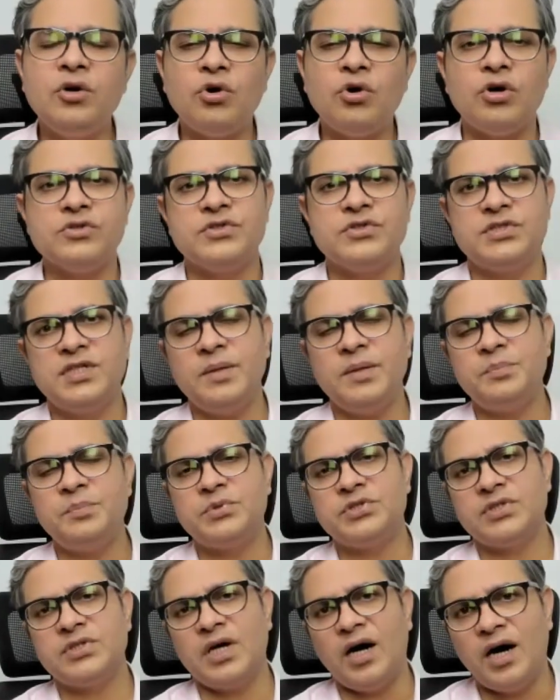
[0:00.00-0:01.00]

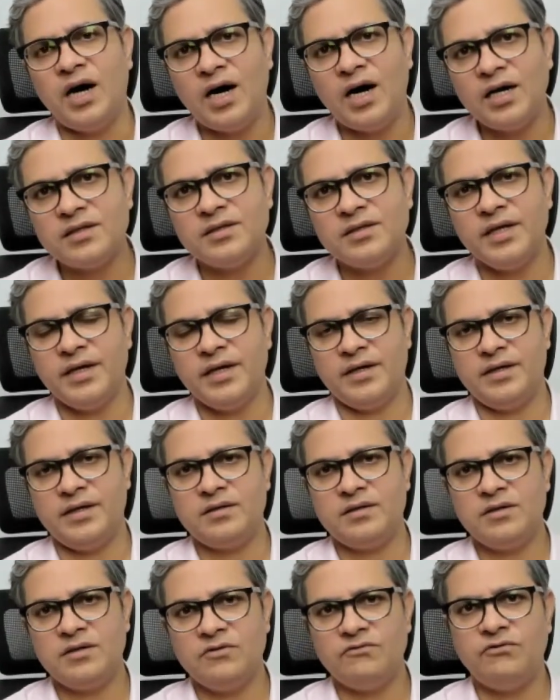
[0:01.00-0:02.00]
concepts are there
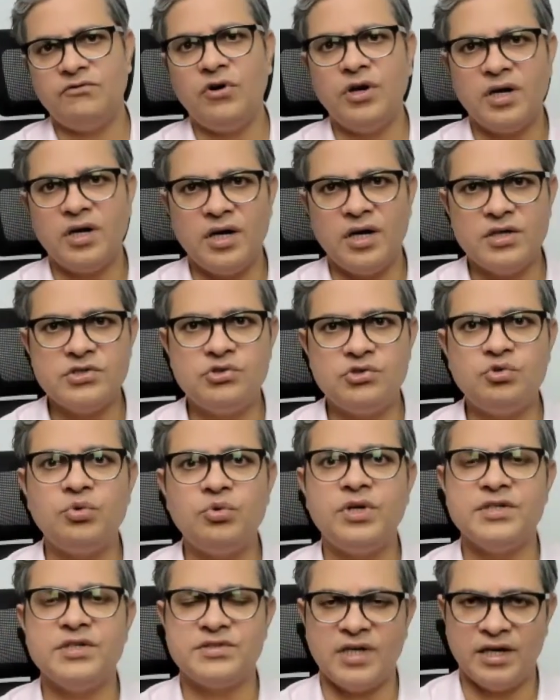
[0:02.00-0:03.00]
for us to
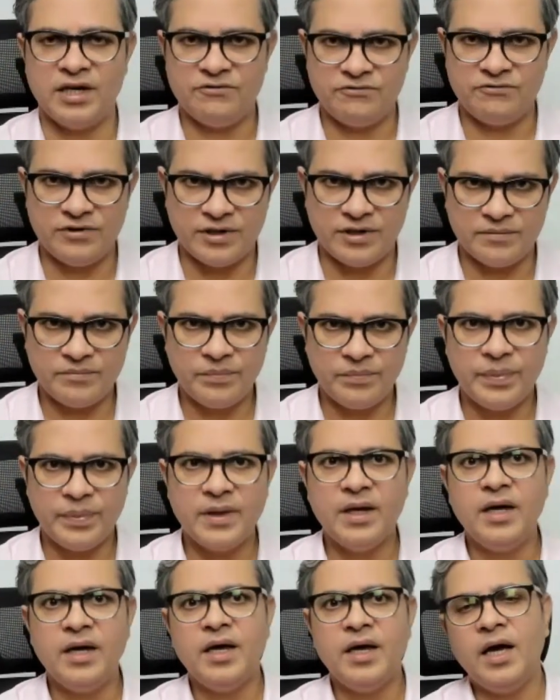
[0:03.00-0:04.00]
decipher,
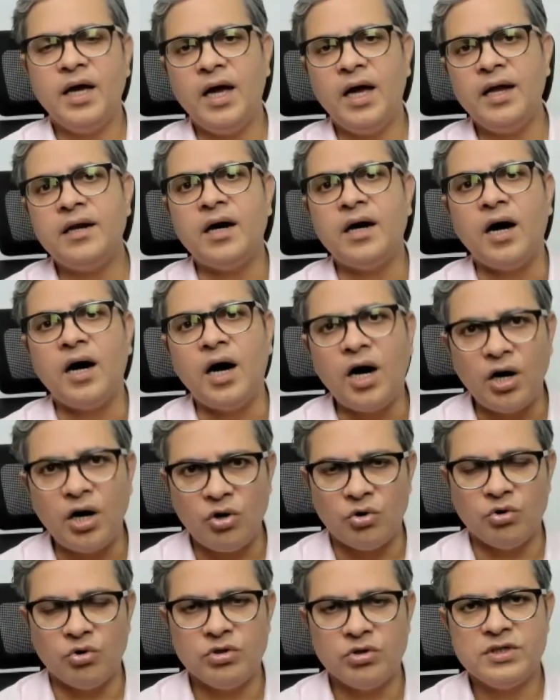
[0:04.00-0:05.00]
and
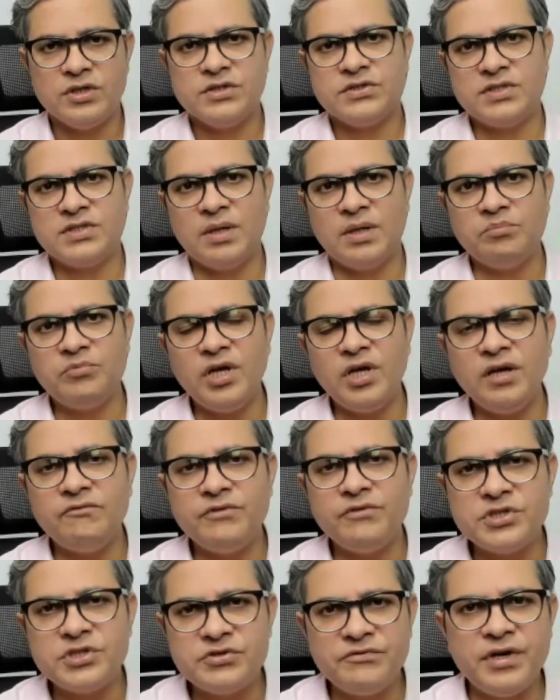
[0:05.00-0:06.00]
how something
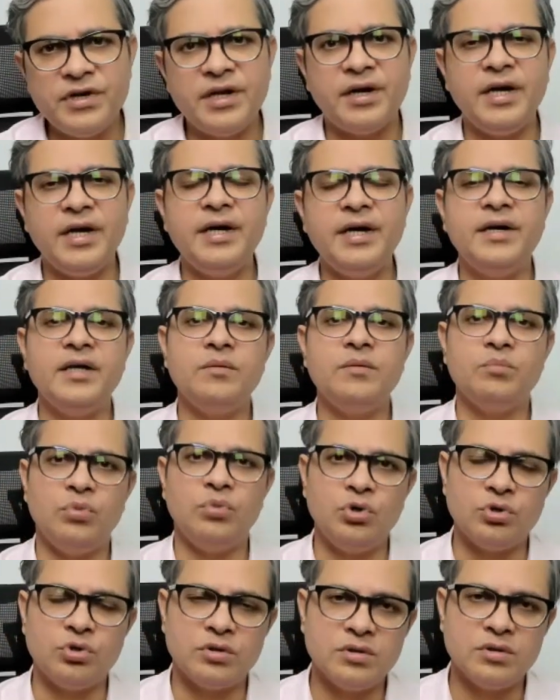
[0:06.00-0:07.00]
which we read in
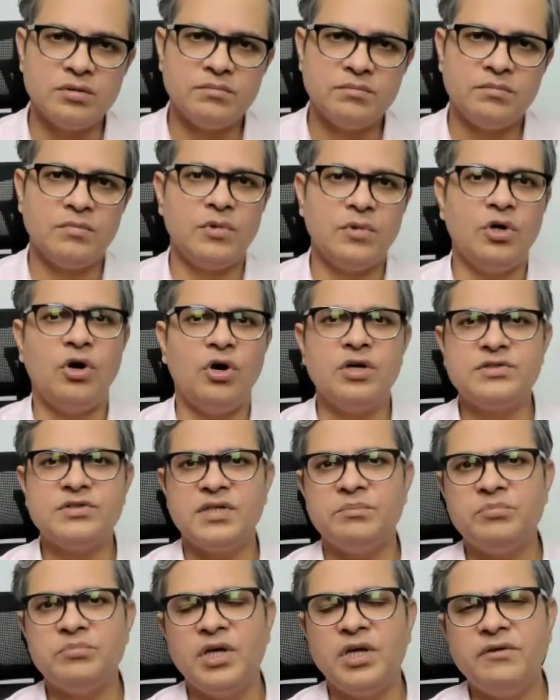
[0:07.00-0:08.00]
book or
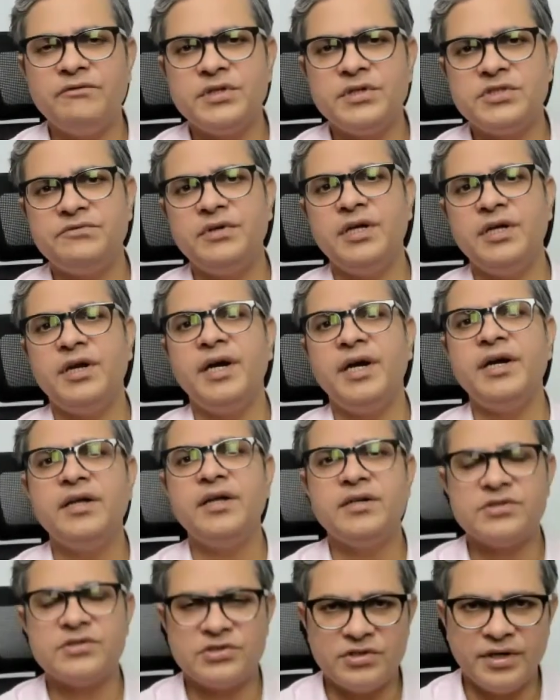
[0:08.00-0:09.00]
something which we read
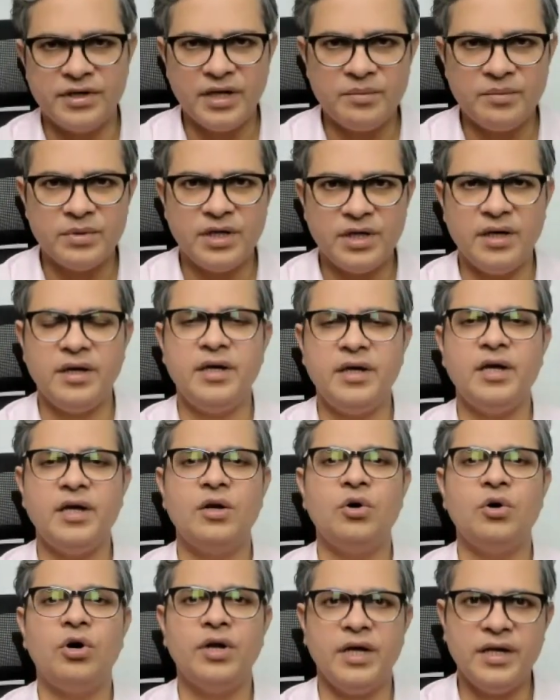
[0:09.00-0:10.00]
in study material
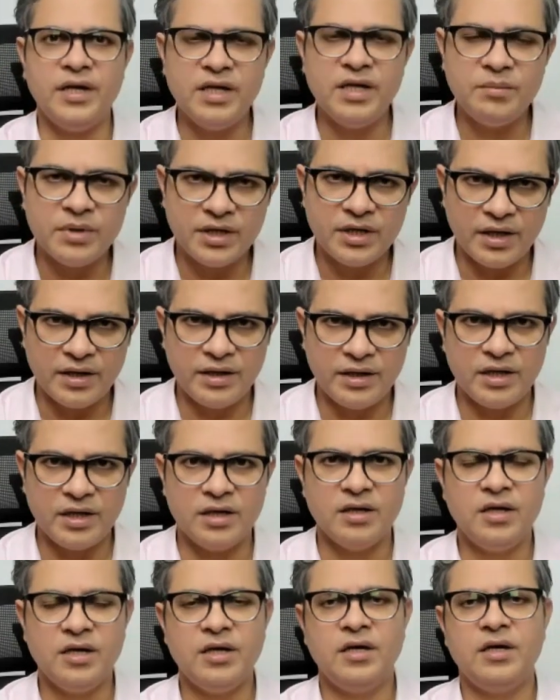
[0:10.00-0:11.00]
or any material
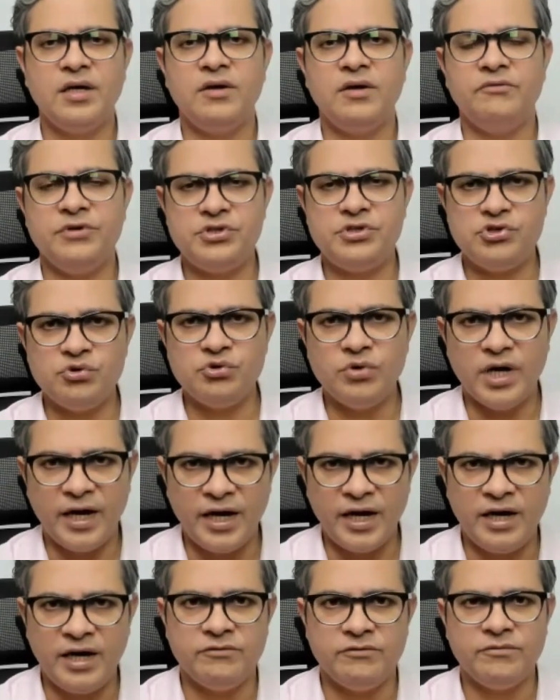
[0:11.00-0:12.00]
which you
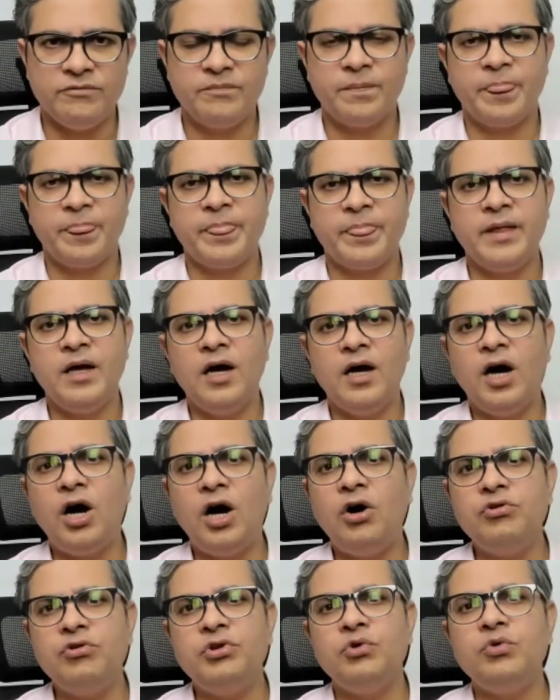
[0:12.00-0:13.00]
have,
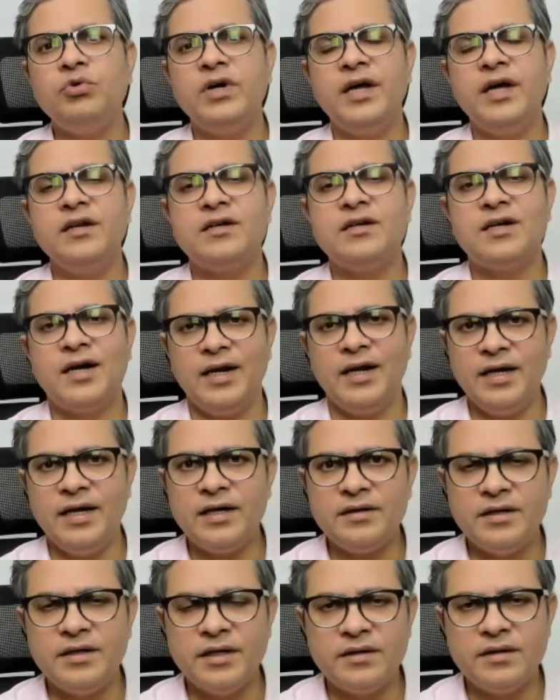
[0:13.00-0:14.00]
how you can
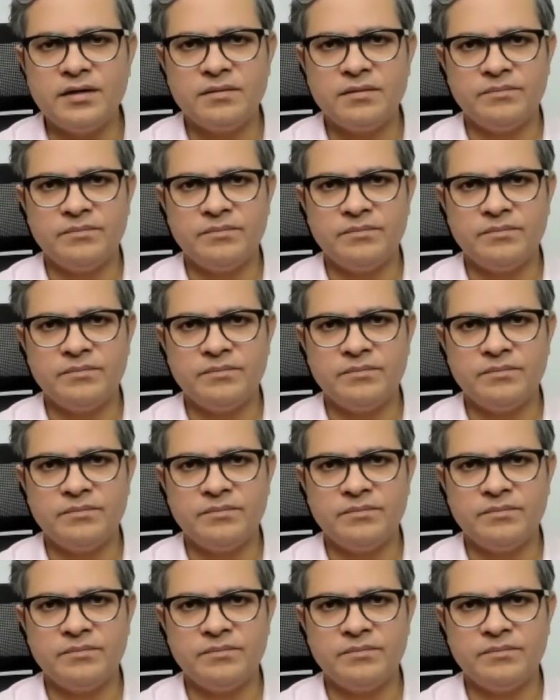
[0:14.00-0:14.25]
connect it,